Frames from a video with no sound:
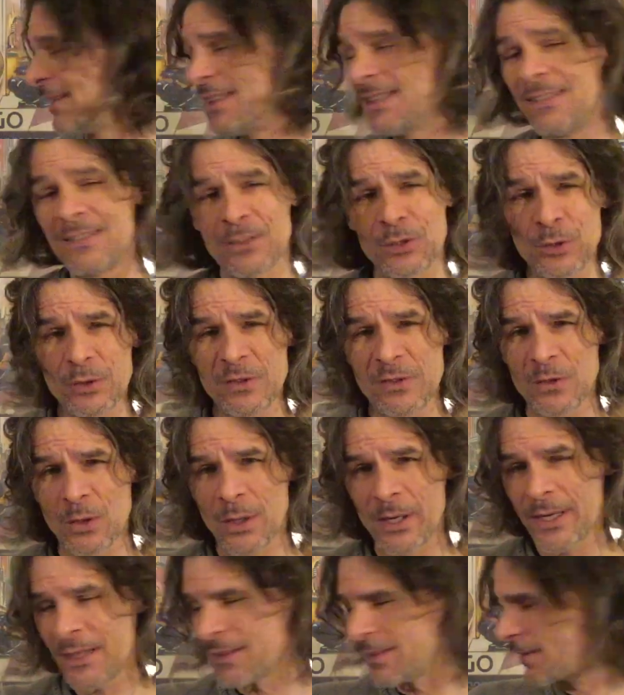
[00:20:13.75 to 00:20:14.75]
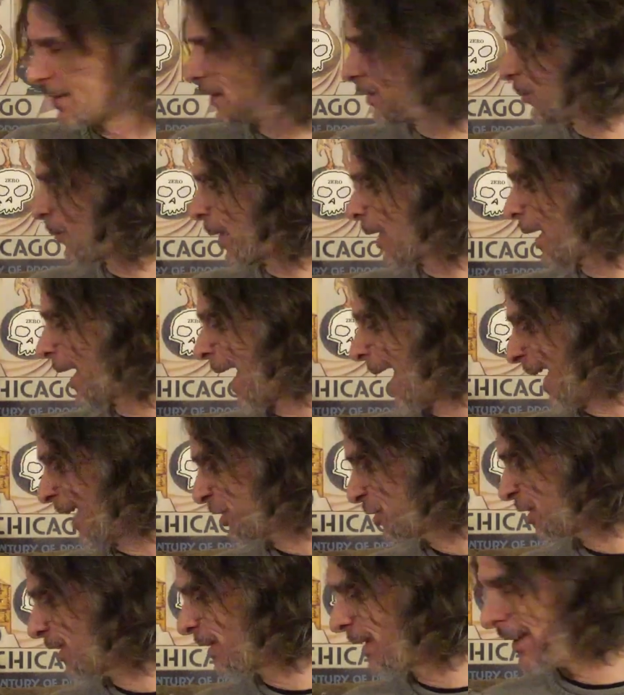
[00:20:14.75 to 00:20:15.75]
these two stories, where
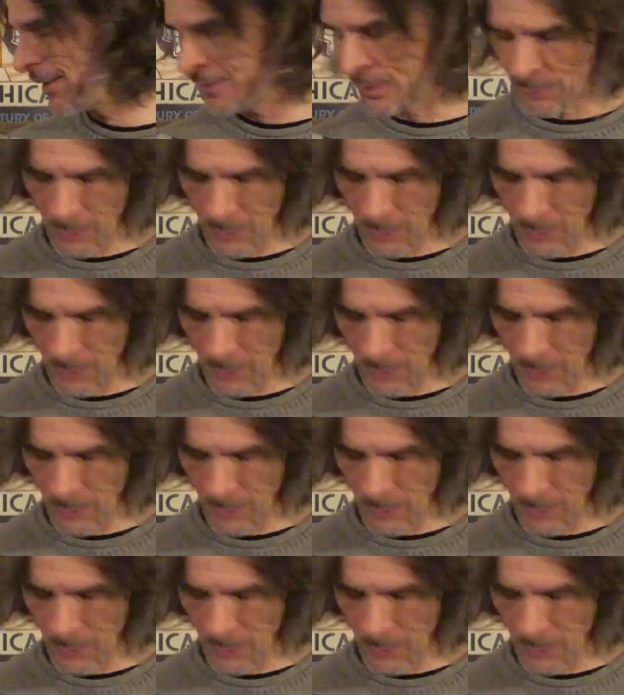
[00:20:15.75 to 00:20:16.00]
Ashley leads a